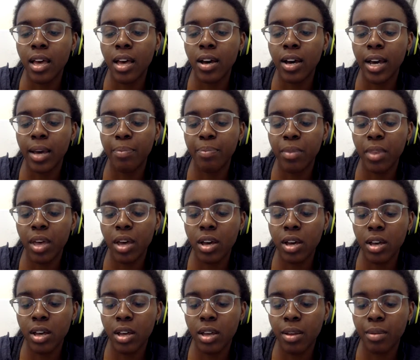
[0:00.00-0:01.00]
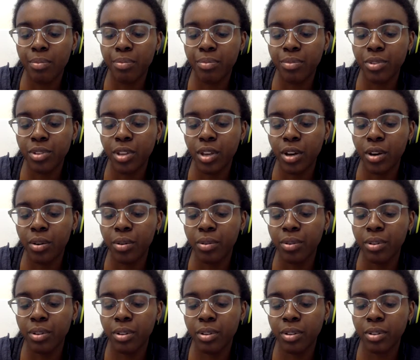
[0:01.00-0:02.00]
Okay. So
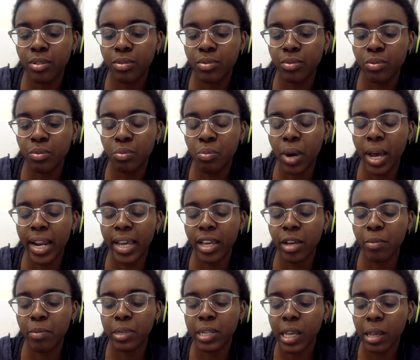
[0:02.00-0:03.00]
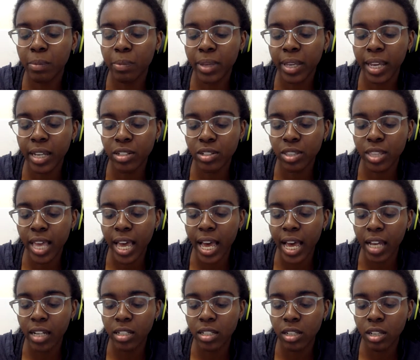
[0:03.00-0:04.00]
why'd I kill Penelope? Answer
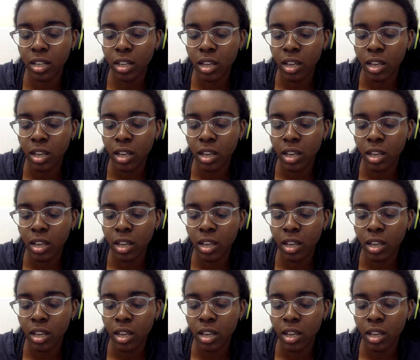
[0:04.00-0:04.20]
that.